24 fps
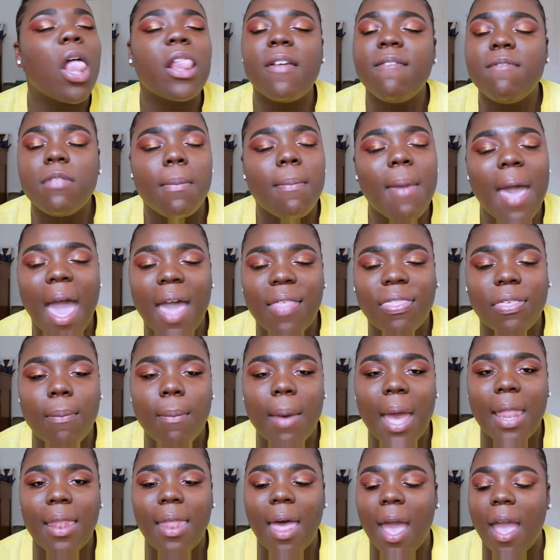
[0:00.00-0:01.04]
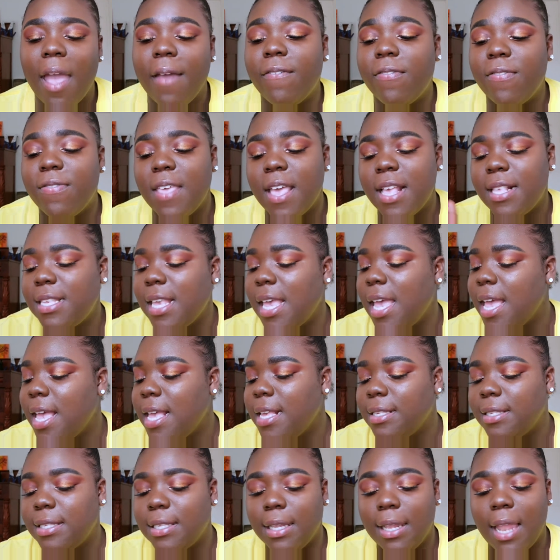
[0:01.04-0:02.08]
of the math in my life, this
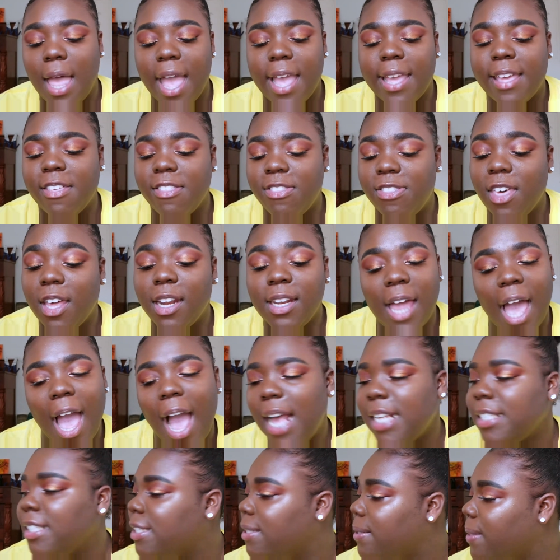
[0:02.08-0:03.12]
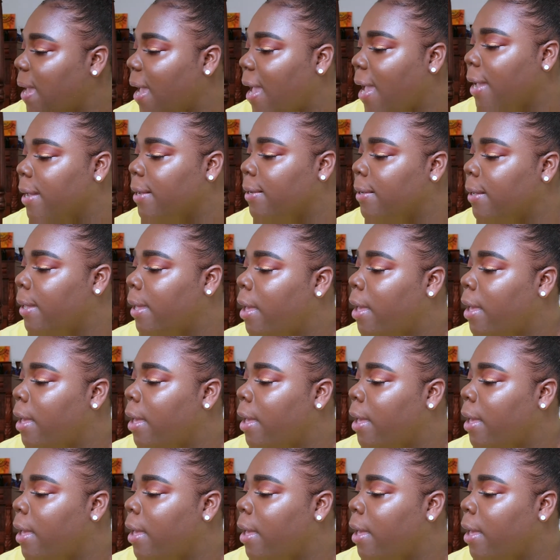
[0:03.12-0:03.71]
is like the last thing